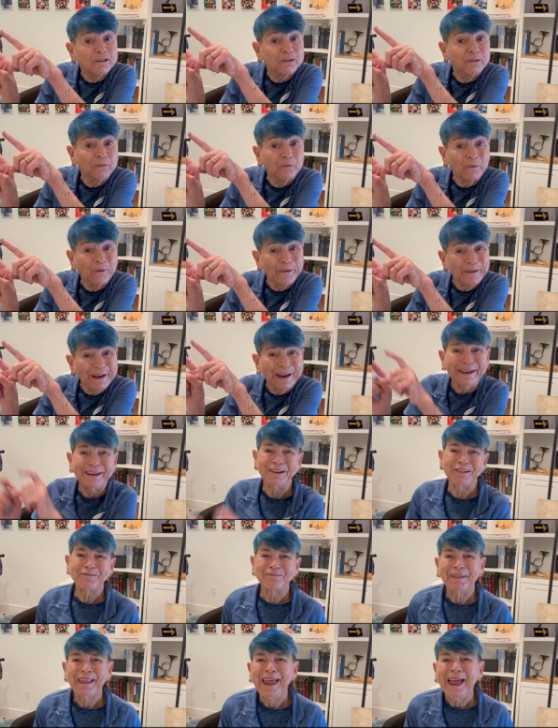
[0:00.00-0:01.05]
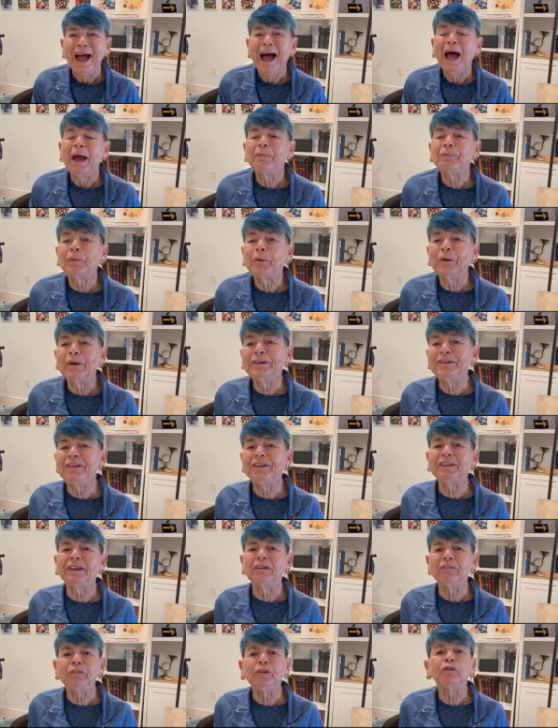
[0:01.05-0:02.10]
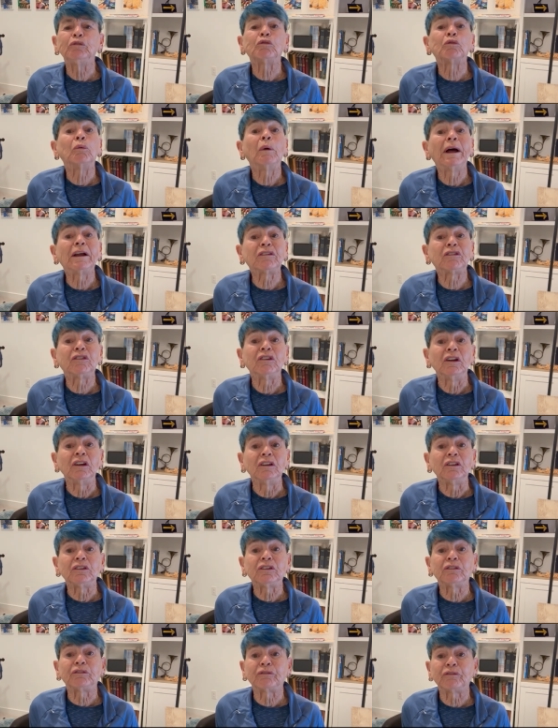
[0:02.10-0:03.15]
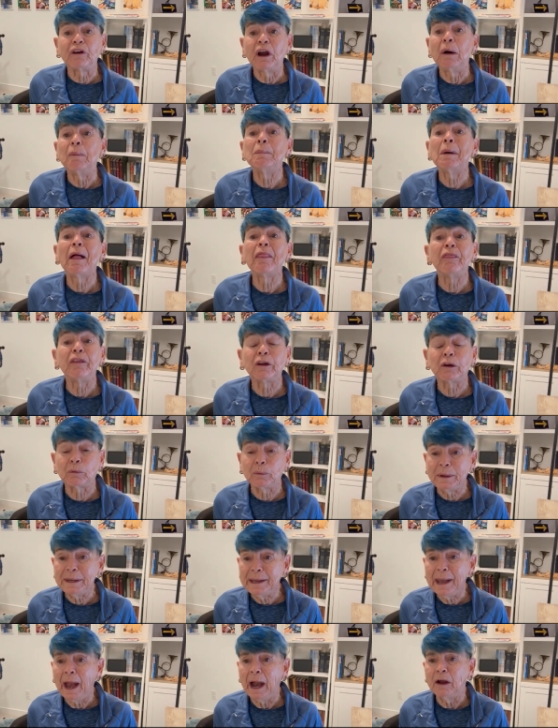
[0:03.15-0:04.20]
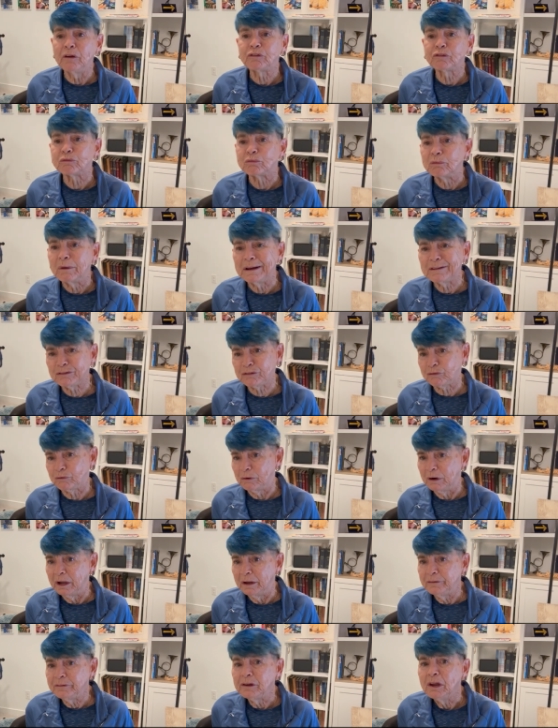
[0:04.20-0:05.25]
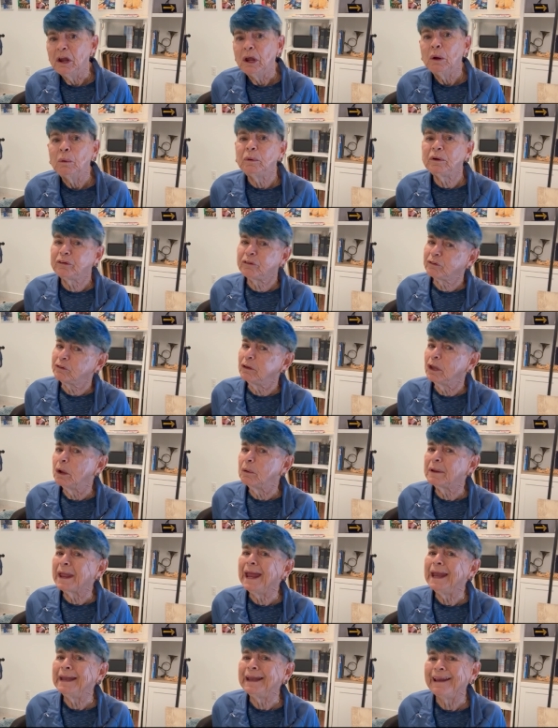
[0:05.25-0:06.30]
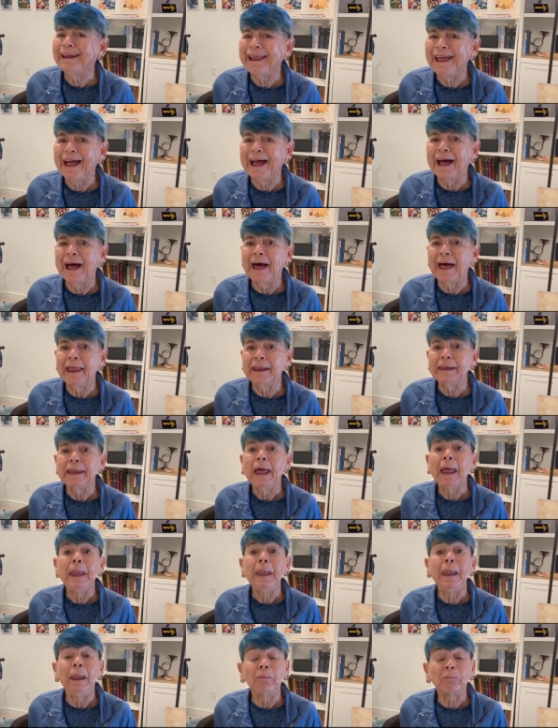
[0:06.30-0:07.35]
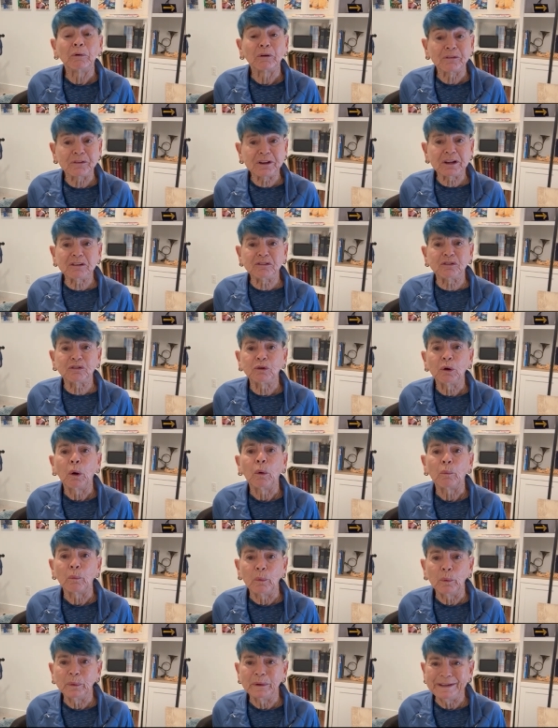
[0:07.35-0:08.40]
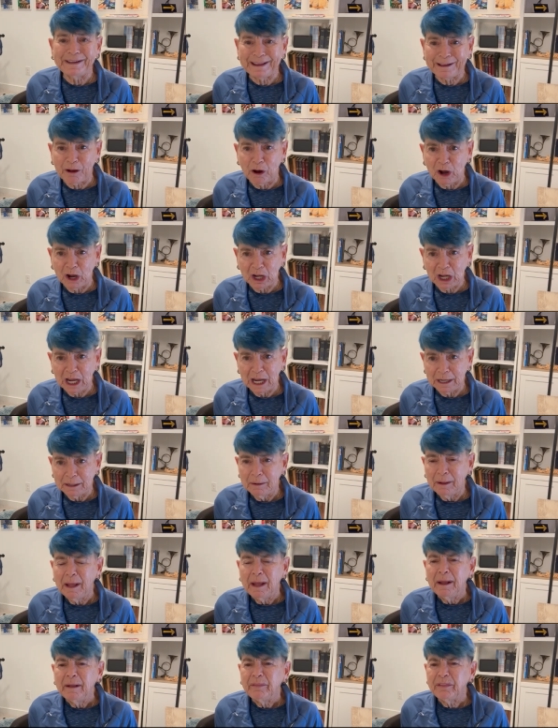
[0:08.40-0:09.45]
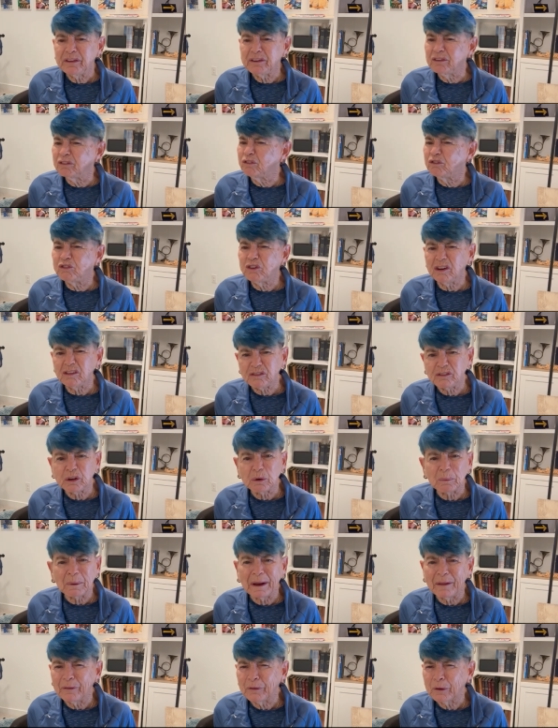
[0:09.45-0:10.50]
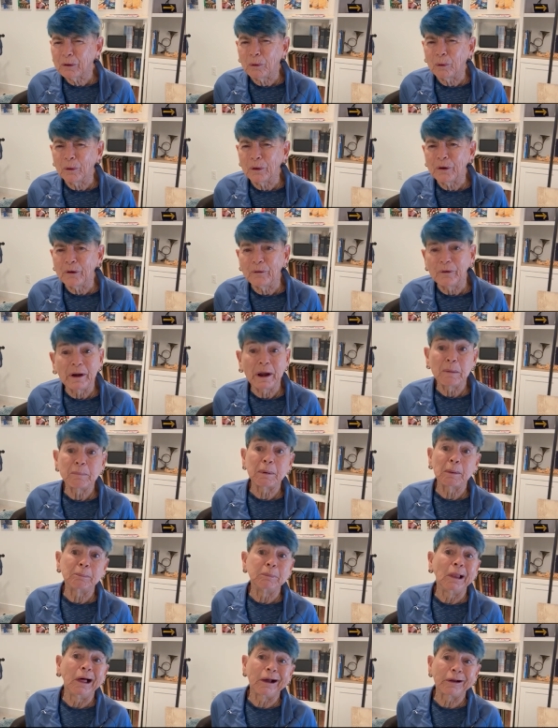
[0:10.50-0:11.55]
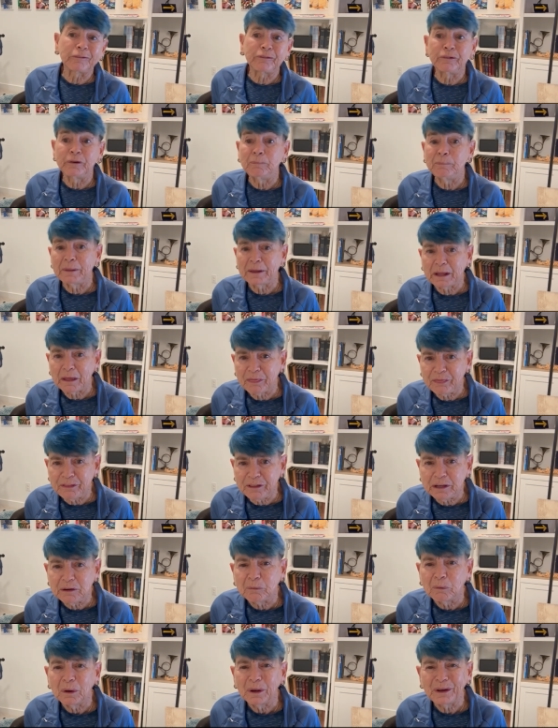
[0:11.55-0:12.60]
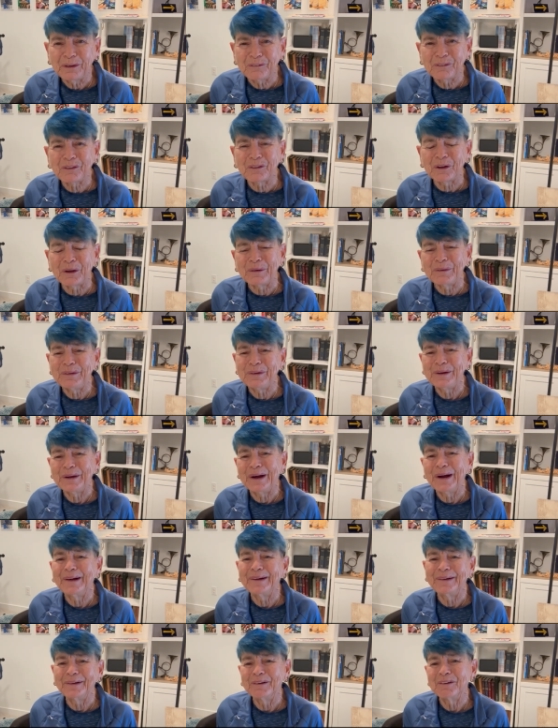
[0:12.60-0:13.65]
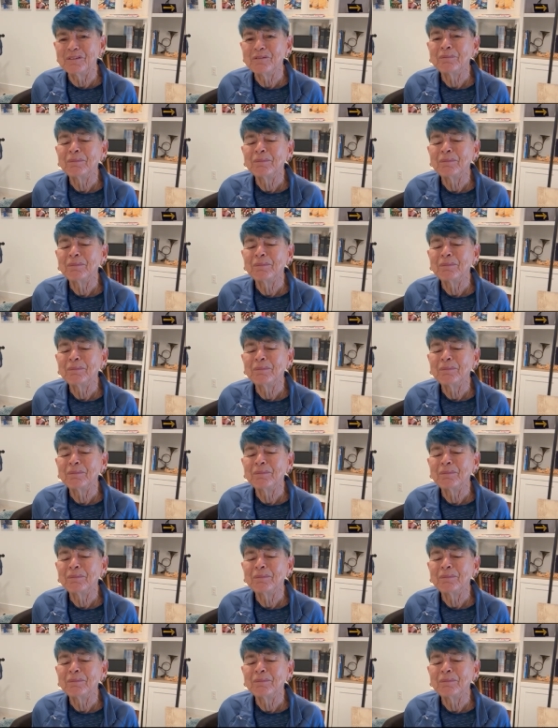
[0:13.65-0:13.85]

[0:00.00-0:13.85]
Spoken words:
for it. I'm going to give you directions from the Greenhouse Restaurant, which is located at number 6 Rue de Conda. This is just around the corner and up a block from the cathedral in Santiago.